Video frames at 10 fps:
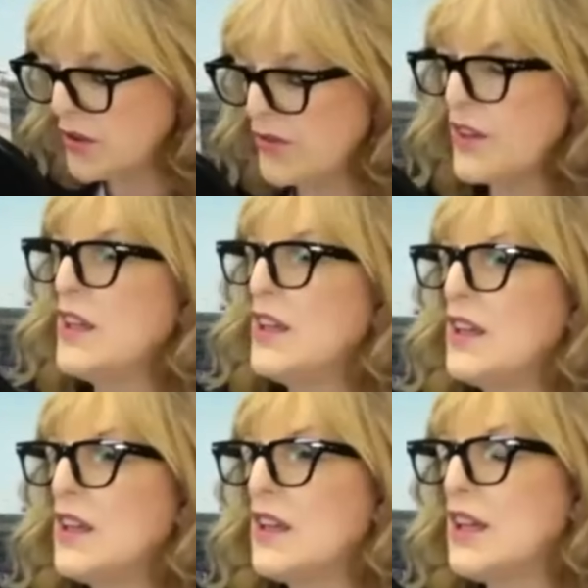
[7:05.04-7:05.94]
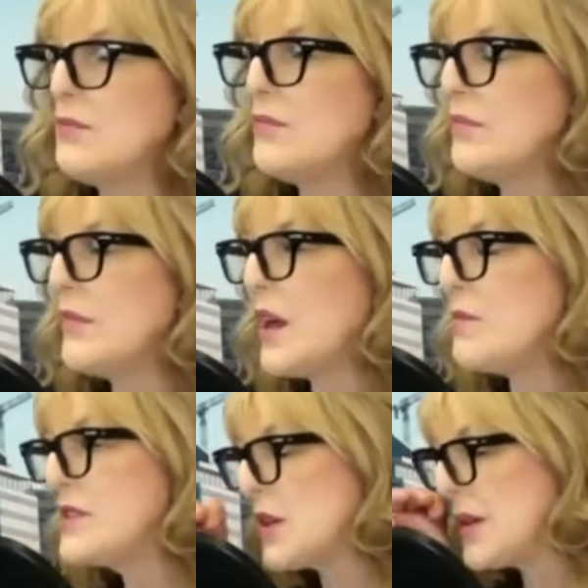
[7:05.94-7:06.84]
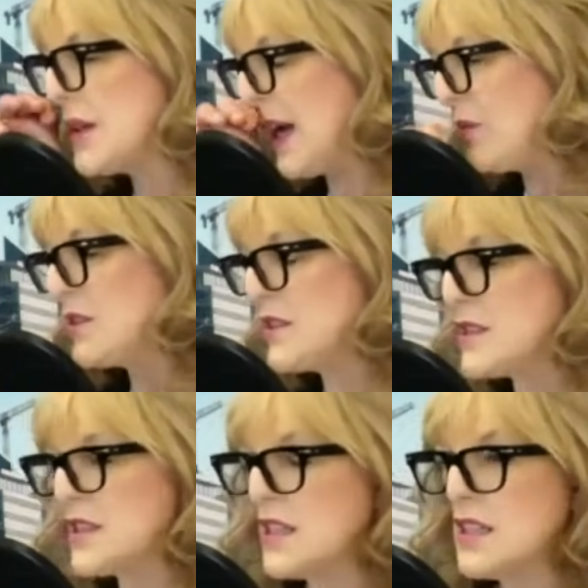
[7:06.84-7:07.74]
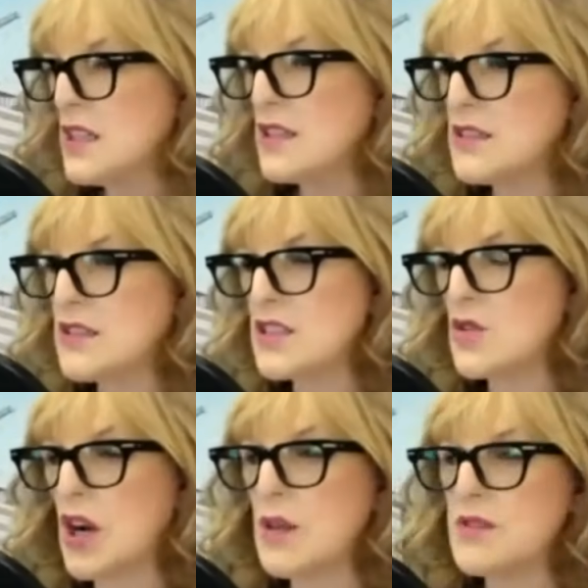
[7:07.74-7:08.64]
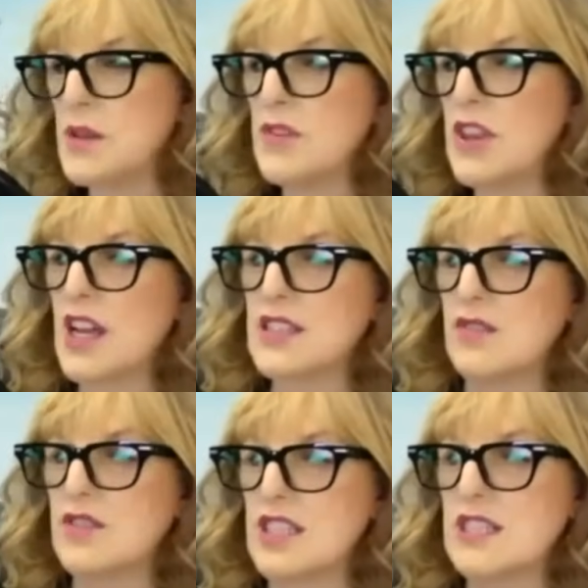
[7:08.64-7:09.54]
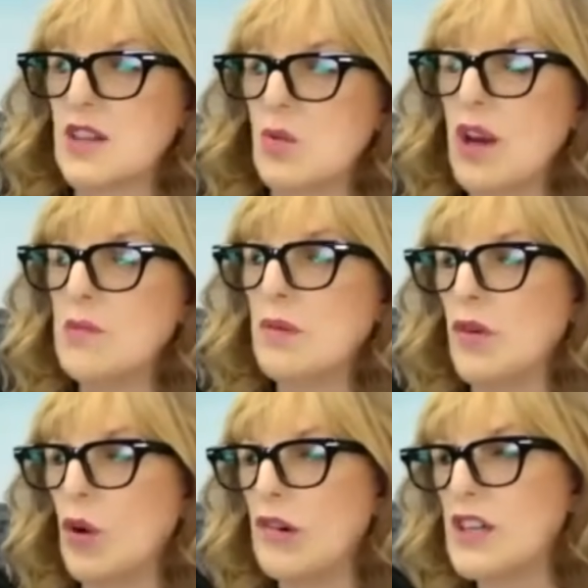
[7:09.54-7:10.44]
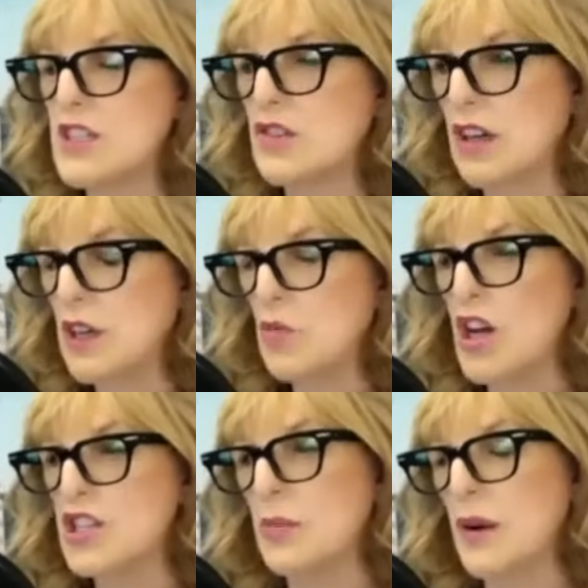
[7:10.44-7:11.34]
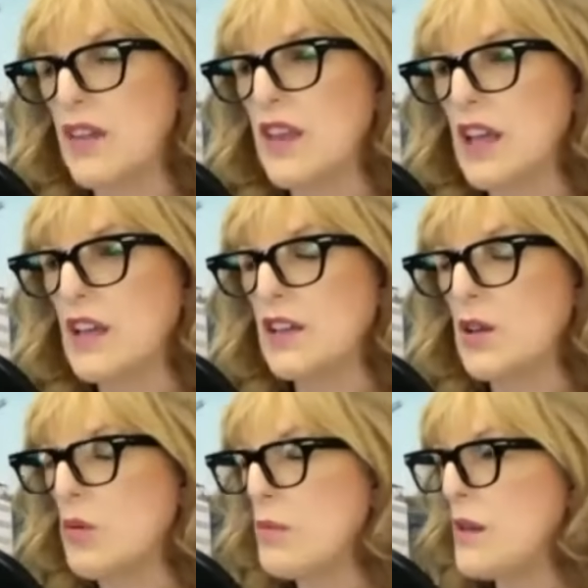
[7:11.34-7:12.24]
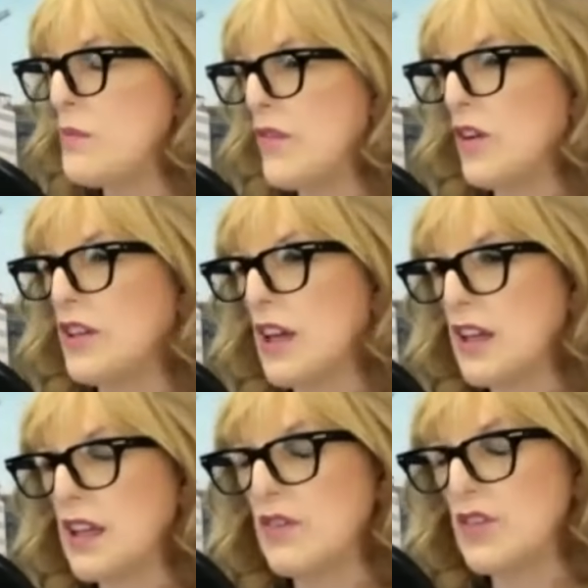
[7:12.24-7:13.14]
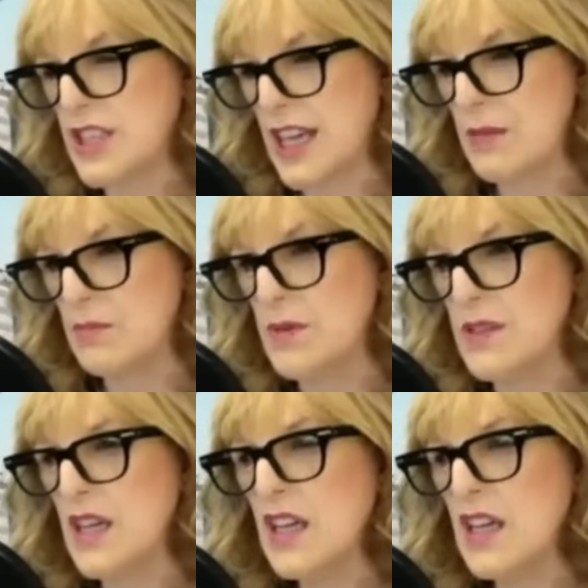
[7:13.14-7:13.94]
if, I mean, certainly I wouldn't describe some of the activities that went before as greenwashing, but I think they were maybe very naive attempts